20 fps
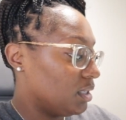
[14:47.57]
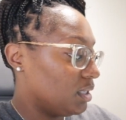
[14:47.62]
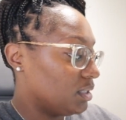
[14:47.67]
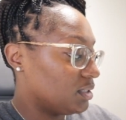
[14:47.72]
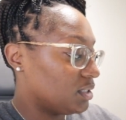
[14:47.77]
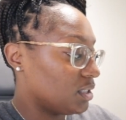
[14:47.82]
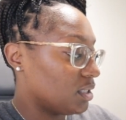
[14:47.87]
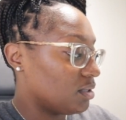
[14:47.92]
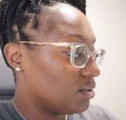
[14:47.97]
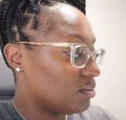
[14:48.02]

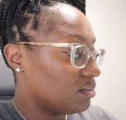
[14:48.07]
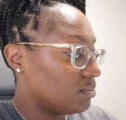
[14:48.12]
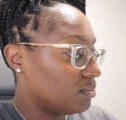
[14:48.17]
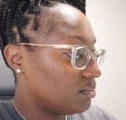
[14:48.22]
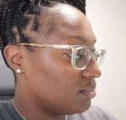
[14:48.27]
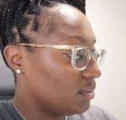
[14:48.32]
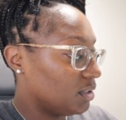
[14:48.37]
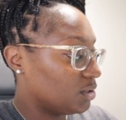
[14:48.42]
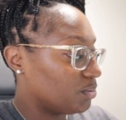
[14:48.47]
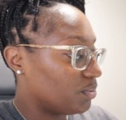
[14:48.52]
So
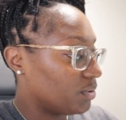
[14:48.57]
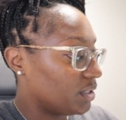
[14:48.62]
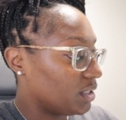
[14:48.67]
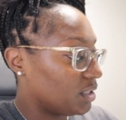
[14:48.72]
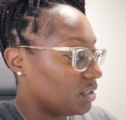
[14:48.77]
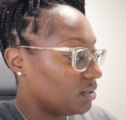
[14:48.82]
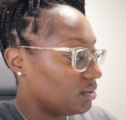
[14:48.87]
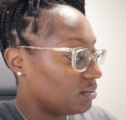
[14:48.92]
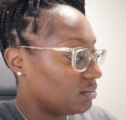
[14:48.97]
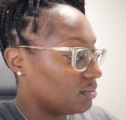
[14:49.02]
that's
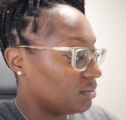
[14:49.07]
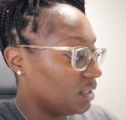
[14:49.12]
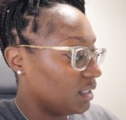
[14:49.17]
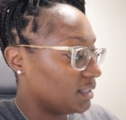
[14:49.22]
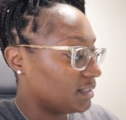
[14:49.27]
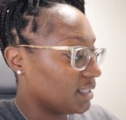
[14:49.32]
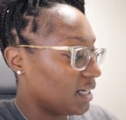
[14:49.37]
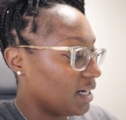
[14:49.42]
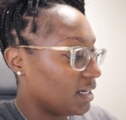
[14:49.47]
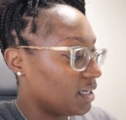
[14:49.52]
pretty
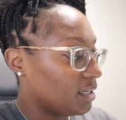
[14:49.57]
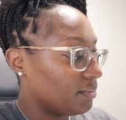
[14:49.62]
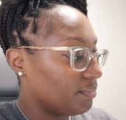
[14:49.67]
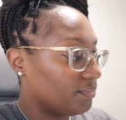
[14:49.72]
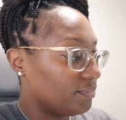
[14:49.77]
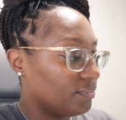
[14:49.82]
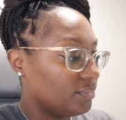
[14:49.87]
exciting.